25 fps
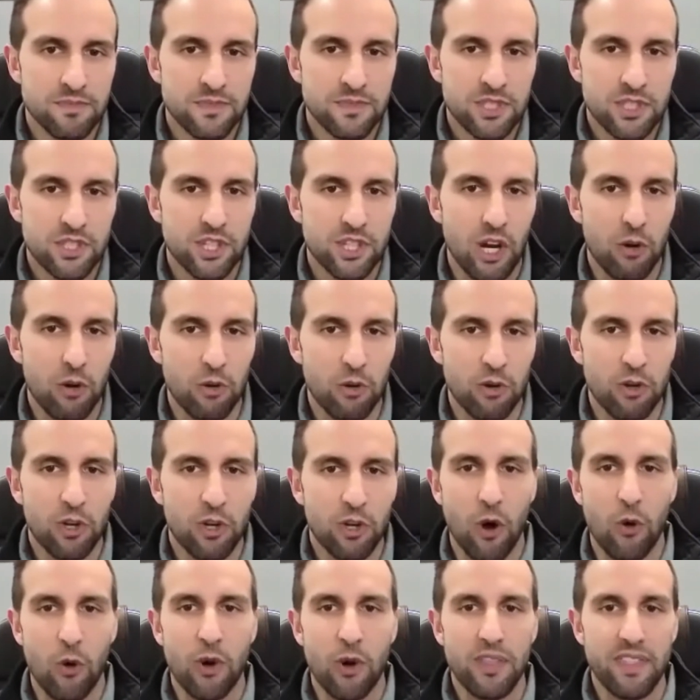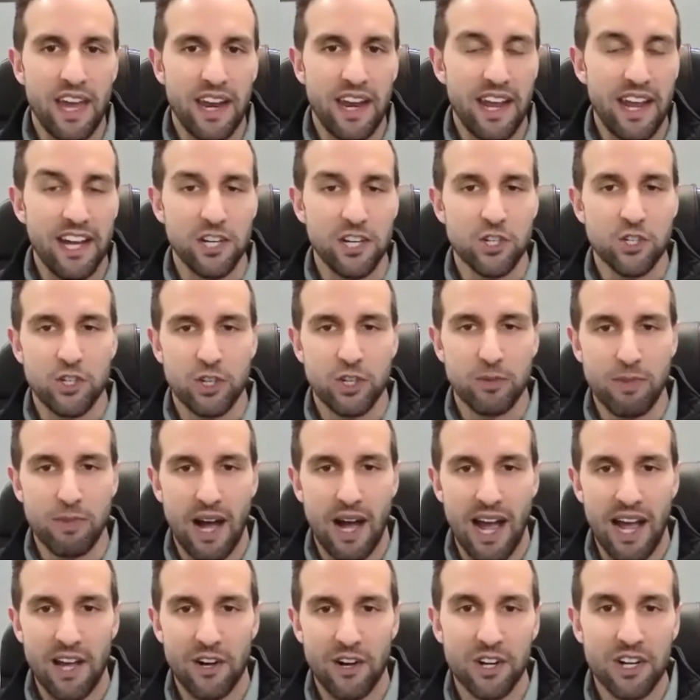So going that extra
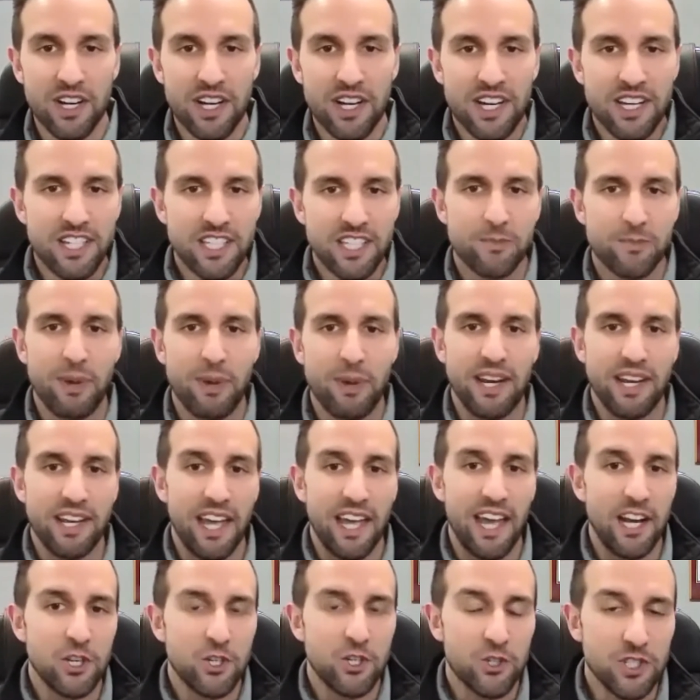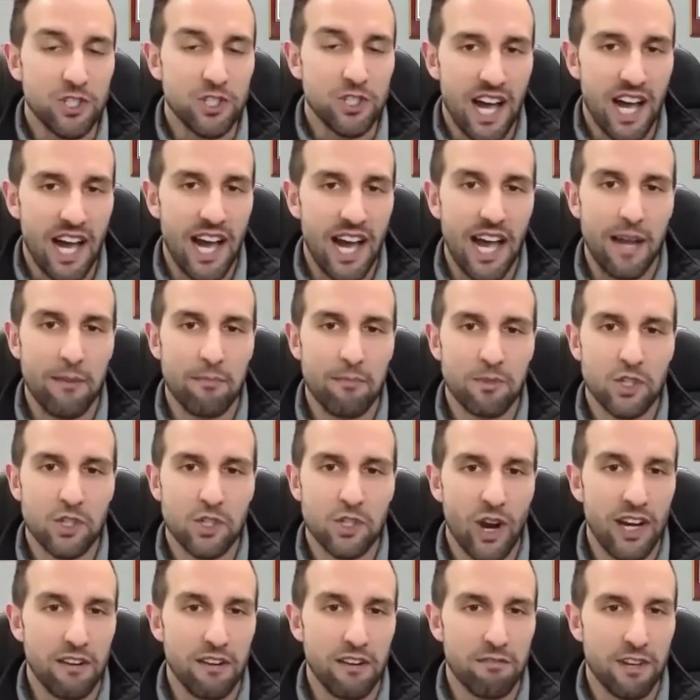mile, spending extra time
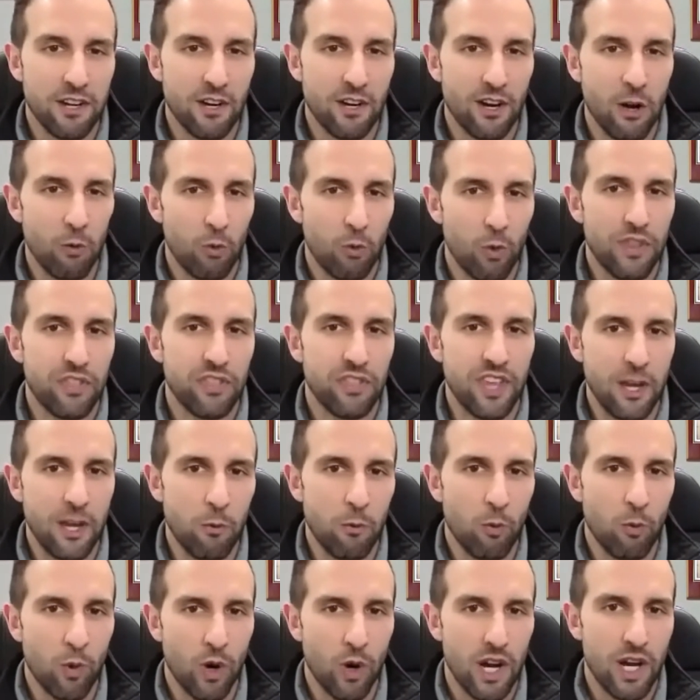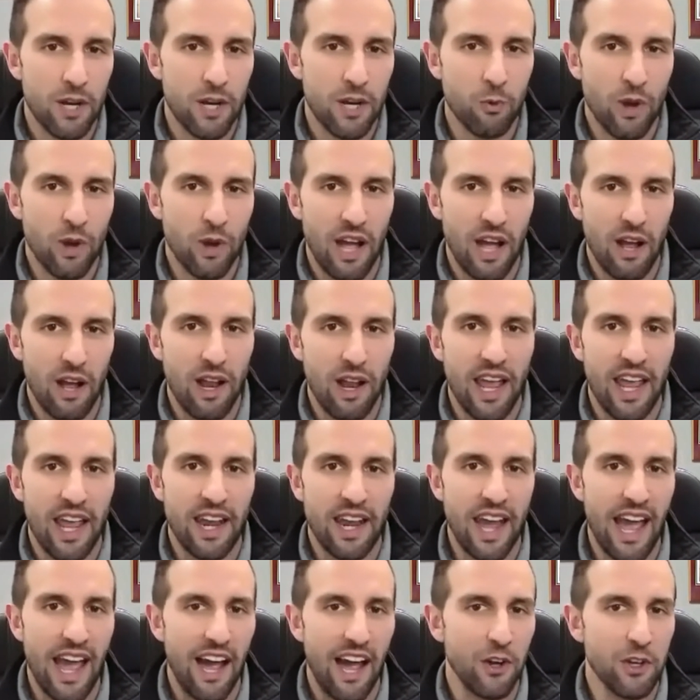trying to figure out what they want and
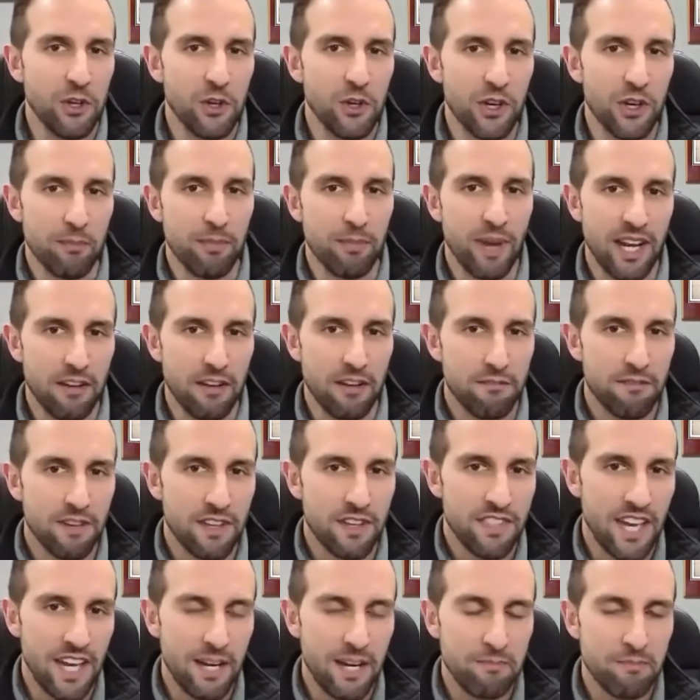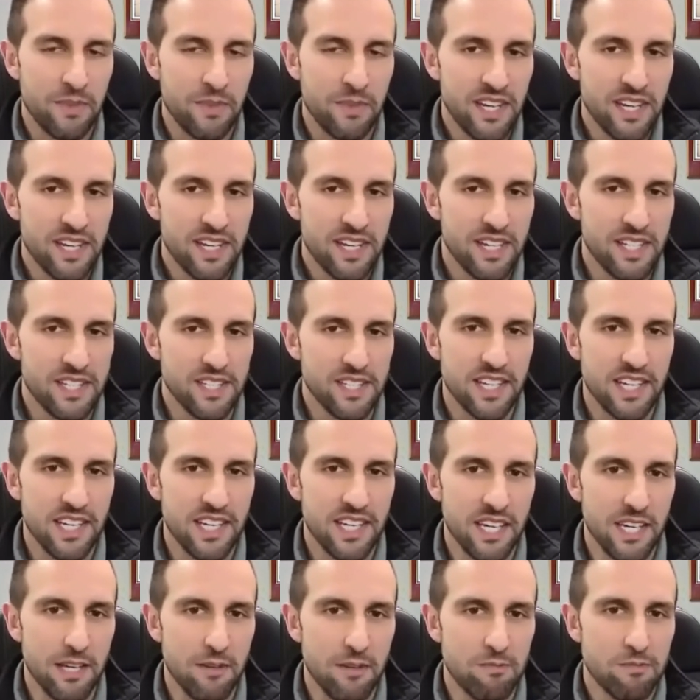how you can benefit them is
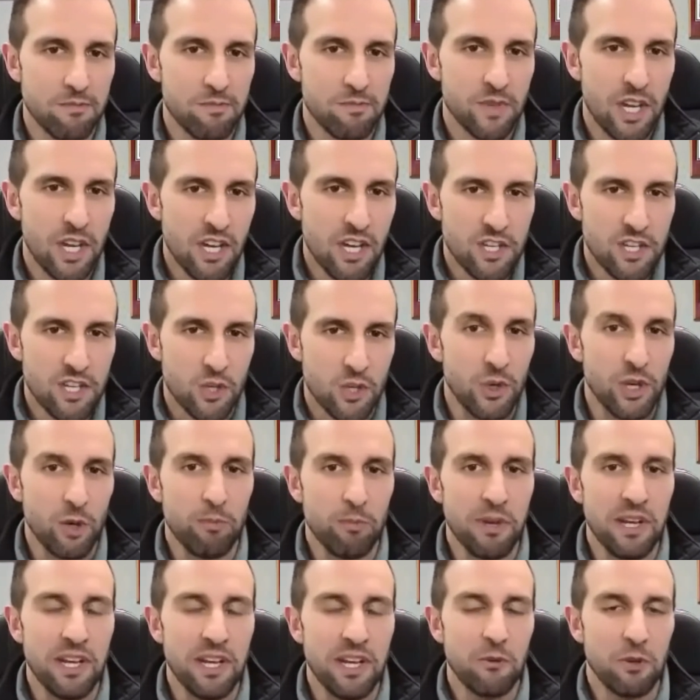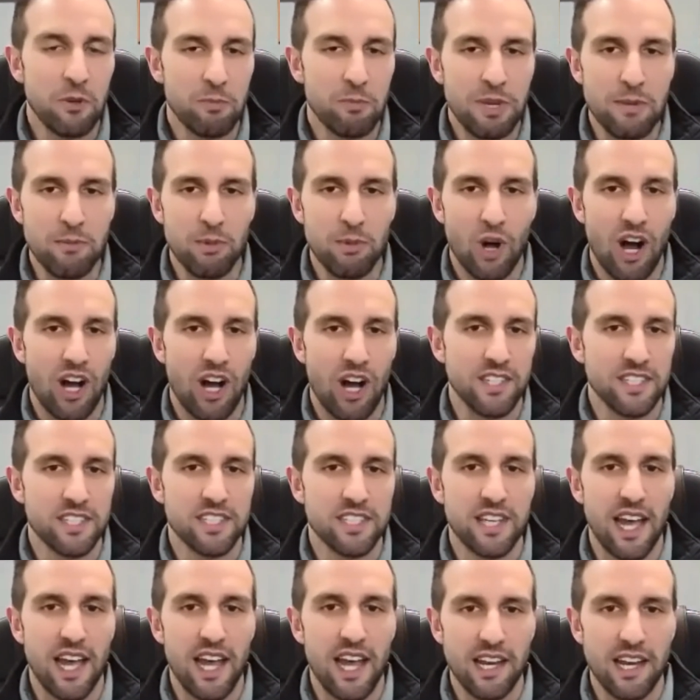key. So when you're meeting with people on
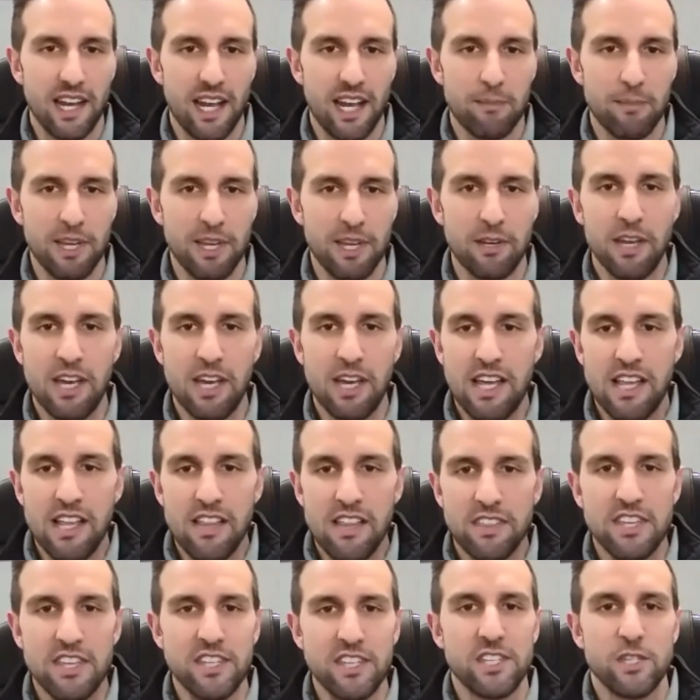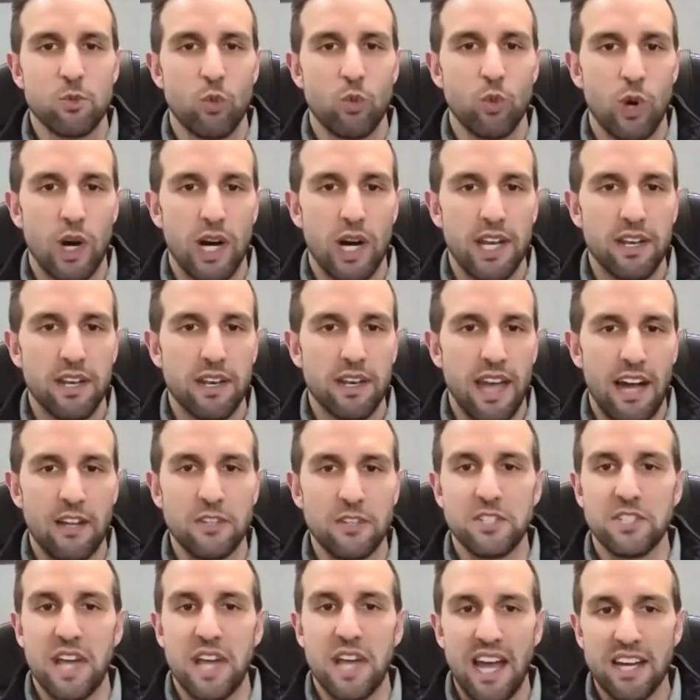site, I mean, this is what
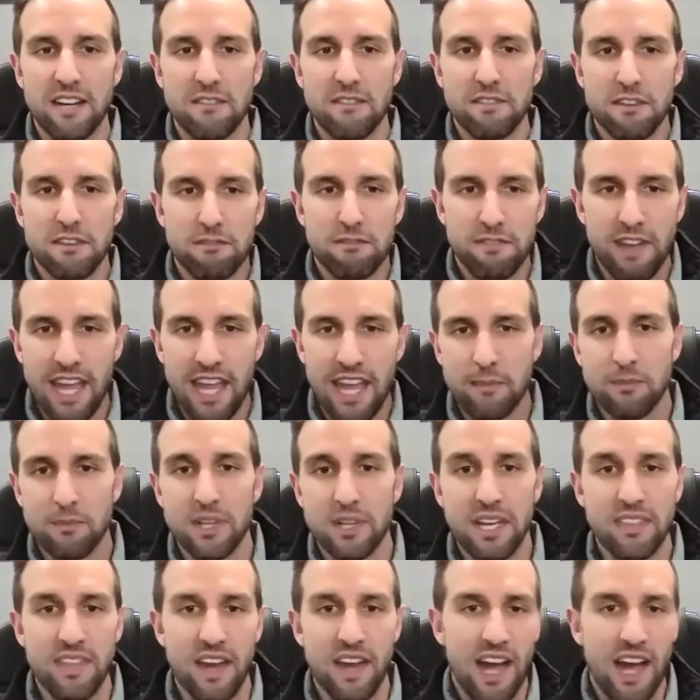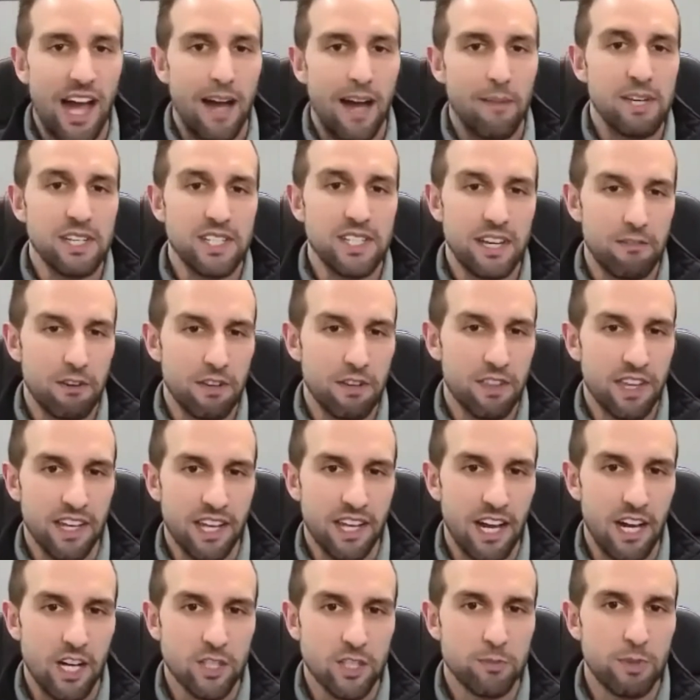outside of the family, the hobbies, everything
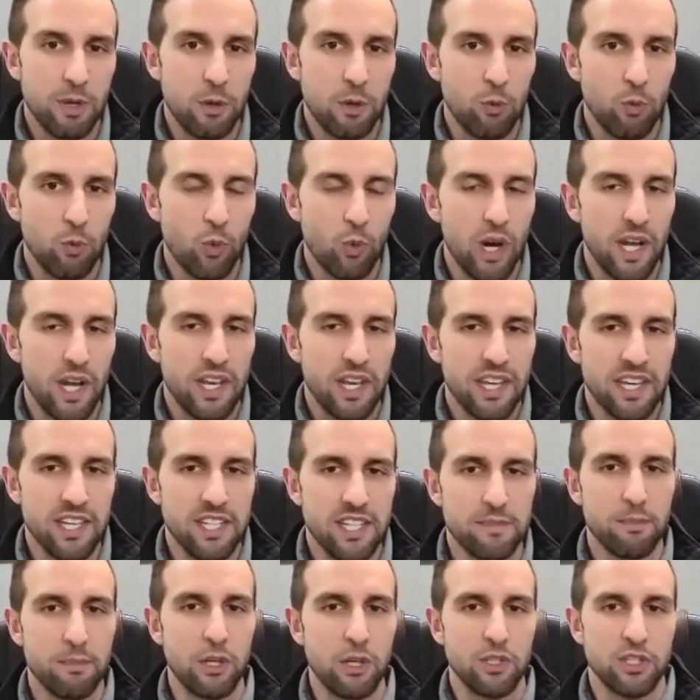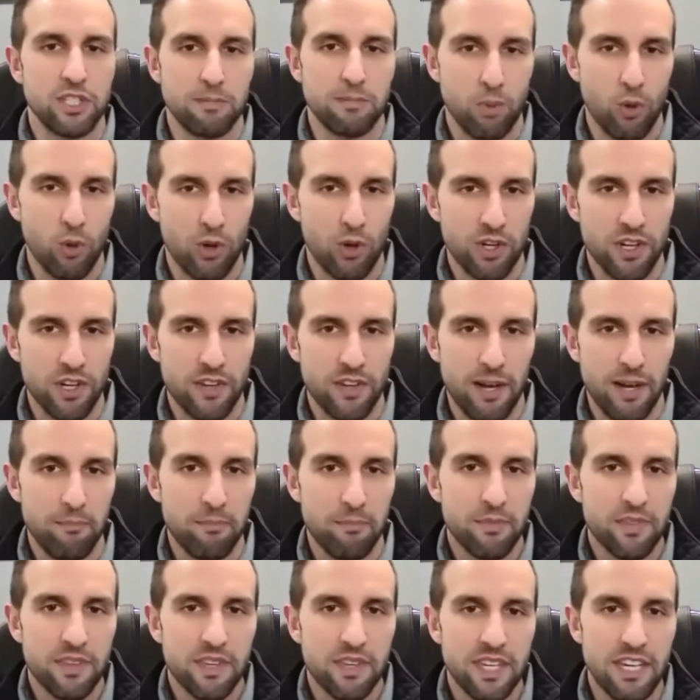else, but what is most important to them?
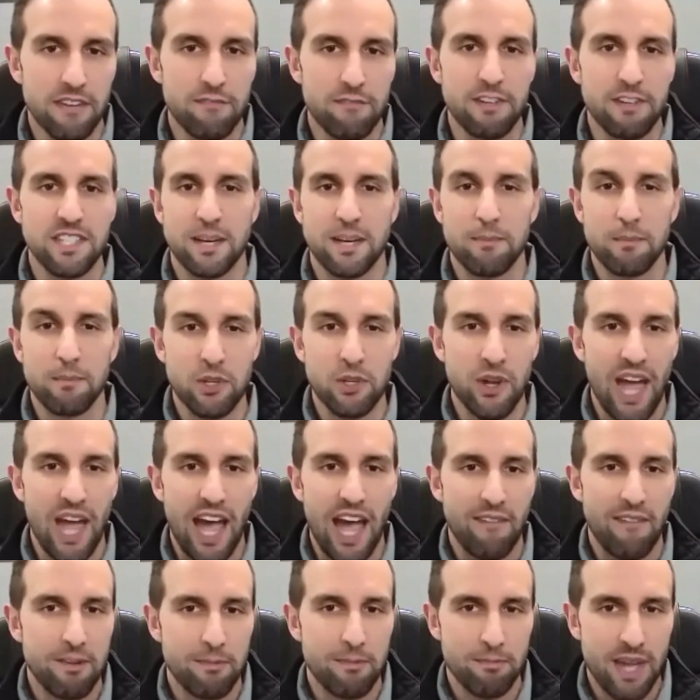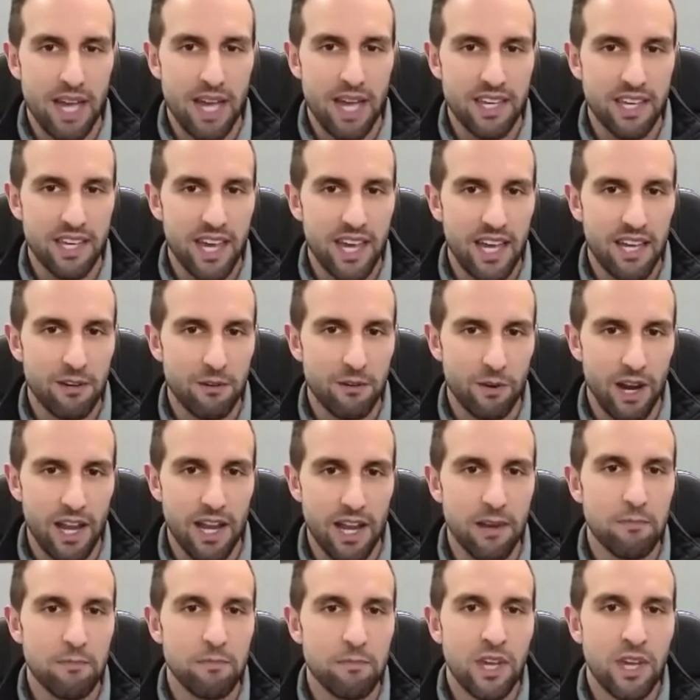If it's somebody you haven't met yet,
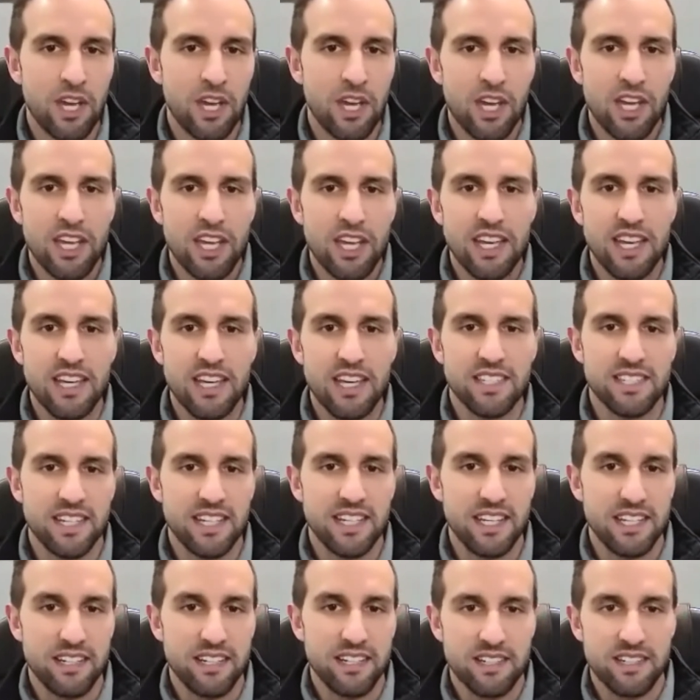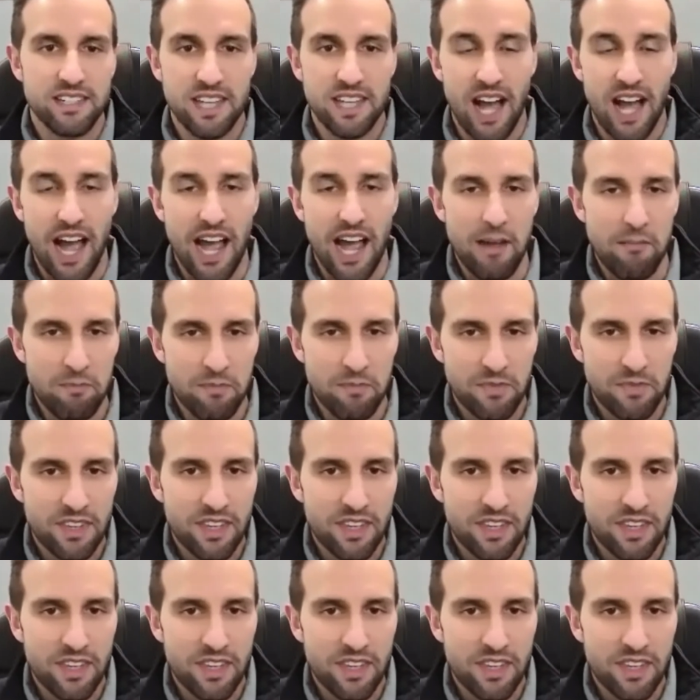right? Is it time?